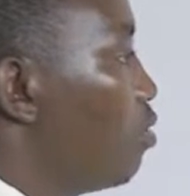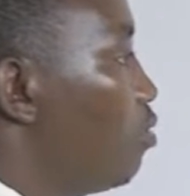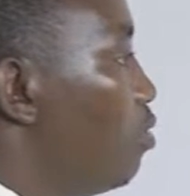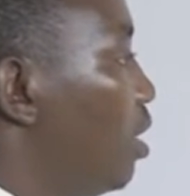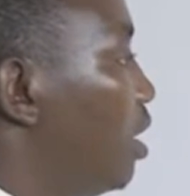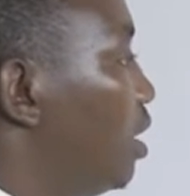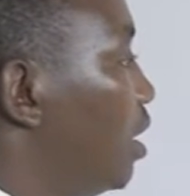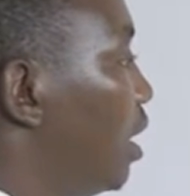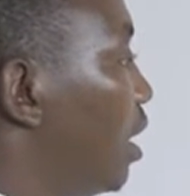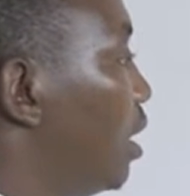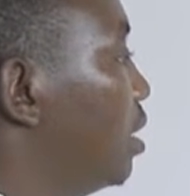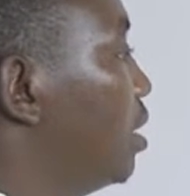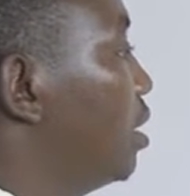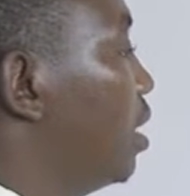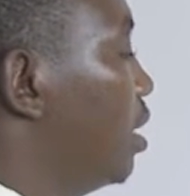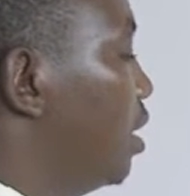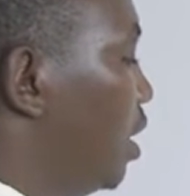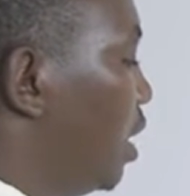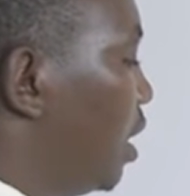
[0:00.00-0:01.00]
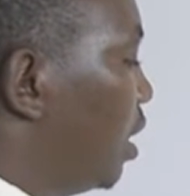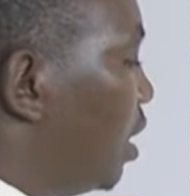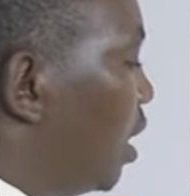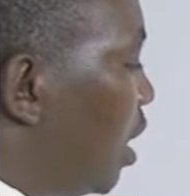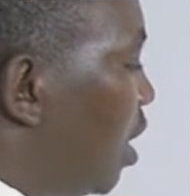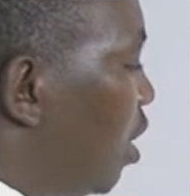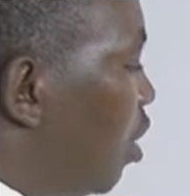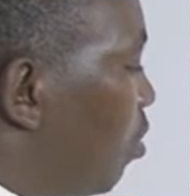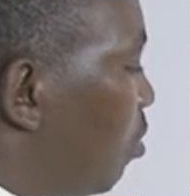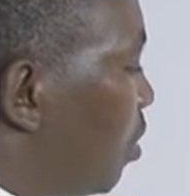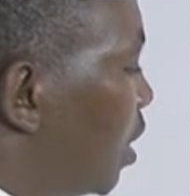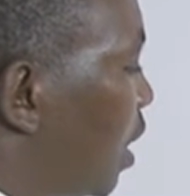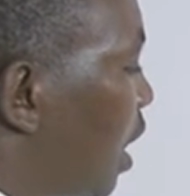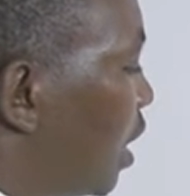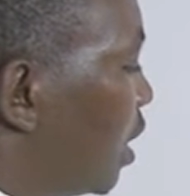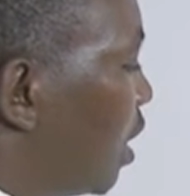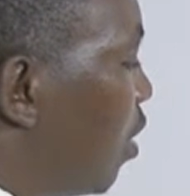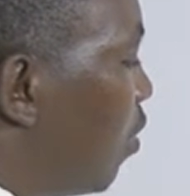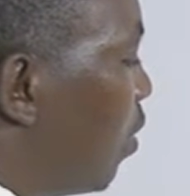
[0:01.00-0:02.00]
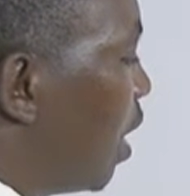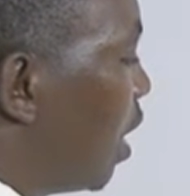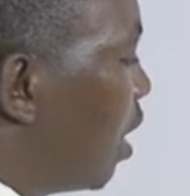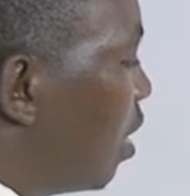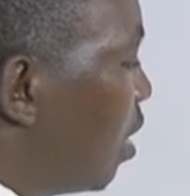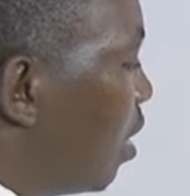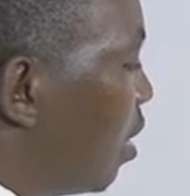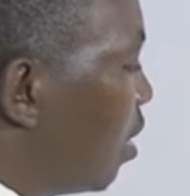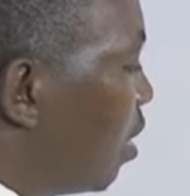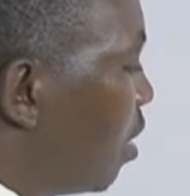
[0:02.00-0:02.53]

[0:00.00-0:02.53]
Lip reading: which is 60 kilometers away.